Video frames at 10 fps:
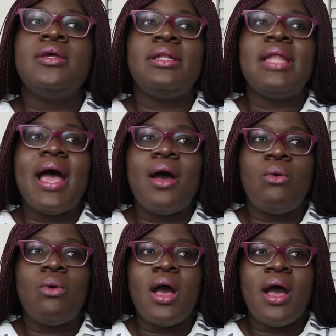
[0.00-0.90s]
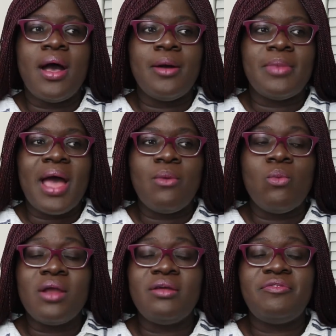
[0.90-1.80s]
Now, um, I
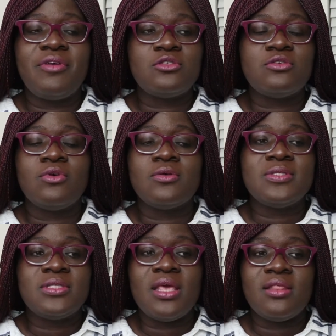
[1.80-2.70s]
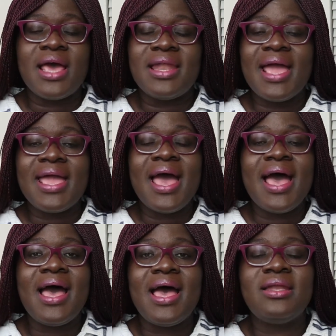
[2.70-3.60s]
want to first of all say that I
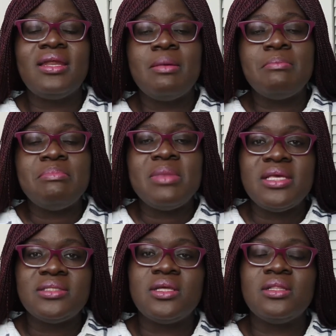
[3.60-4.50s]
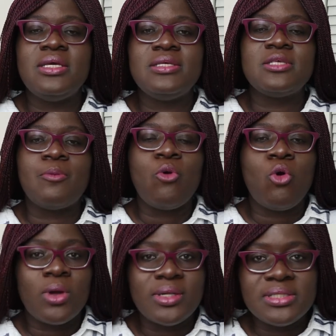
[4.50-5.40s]
had an amazingly
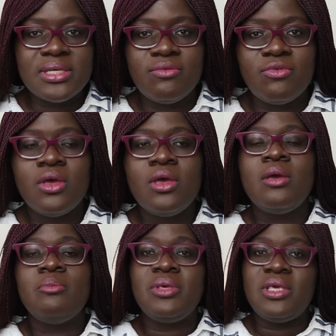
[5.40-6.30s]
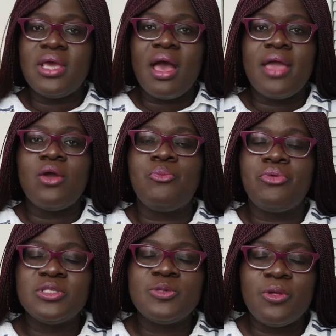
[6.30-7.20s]
supportive PI or
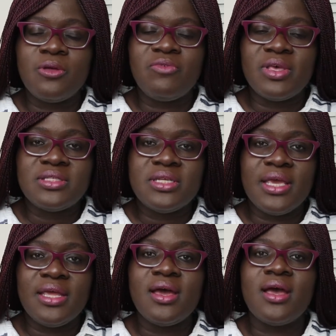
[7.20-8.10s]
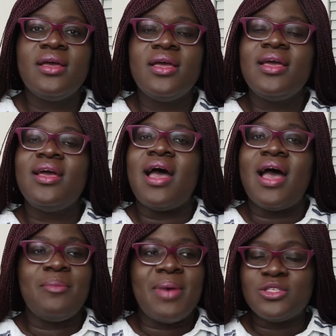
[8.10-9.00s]
principal investigator
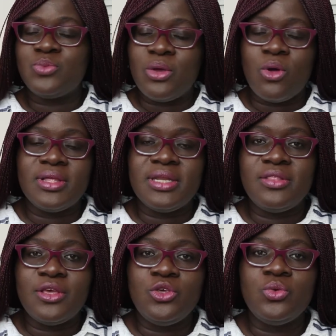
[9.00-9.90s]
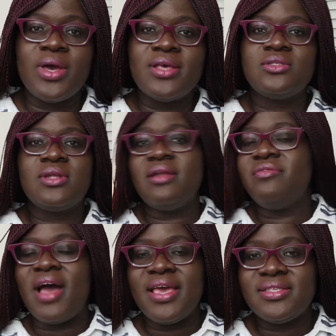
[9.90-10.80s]
um, as we call it in the US,
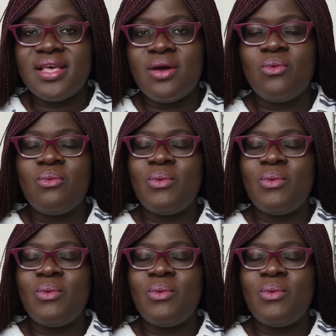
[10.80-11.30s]
advisor